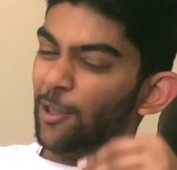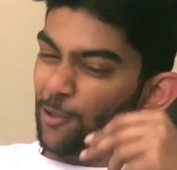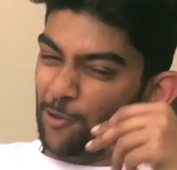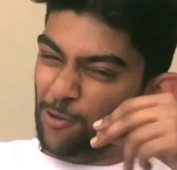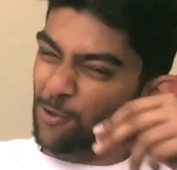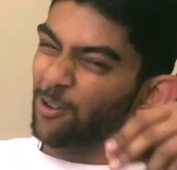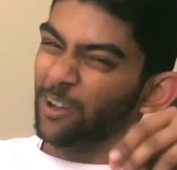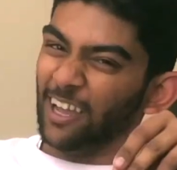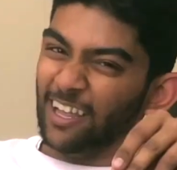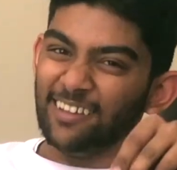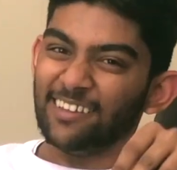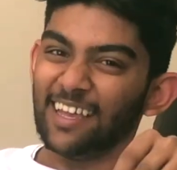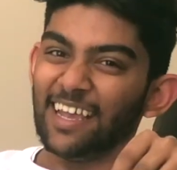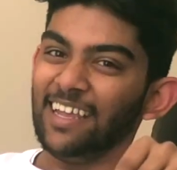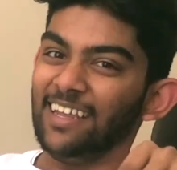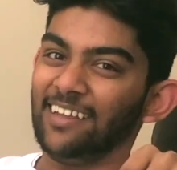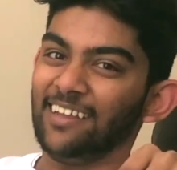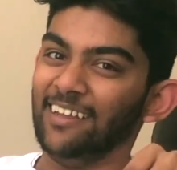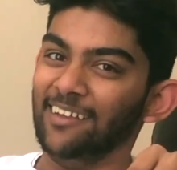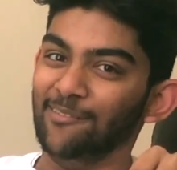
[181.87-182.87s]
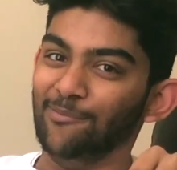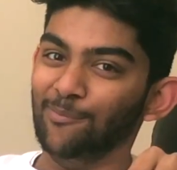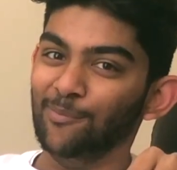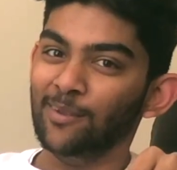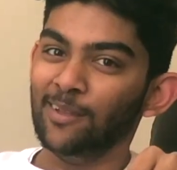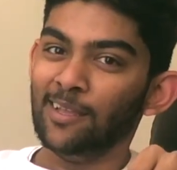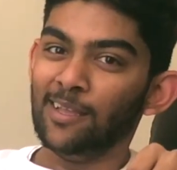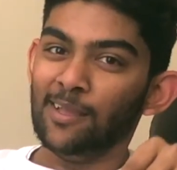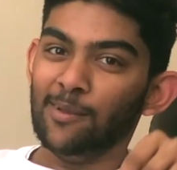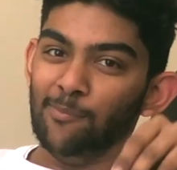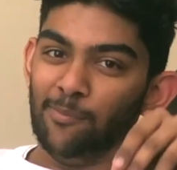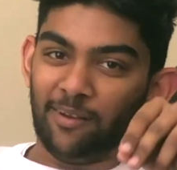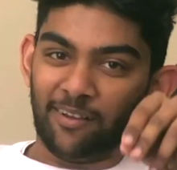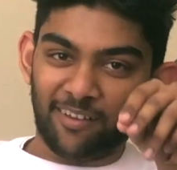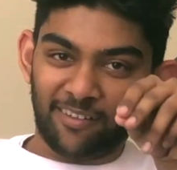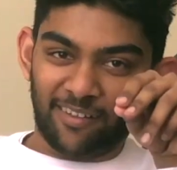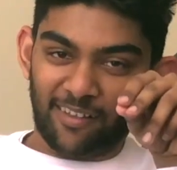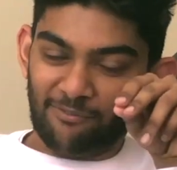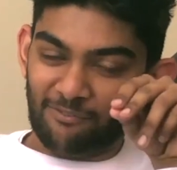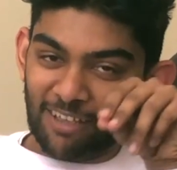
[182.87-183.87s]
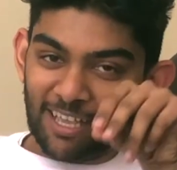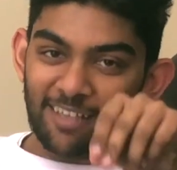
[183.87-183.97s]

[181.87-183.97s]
You can take him, because if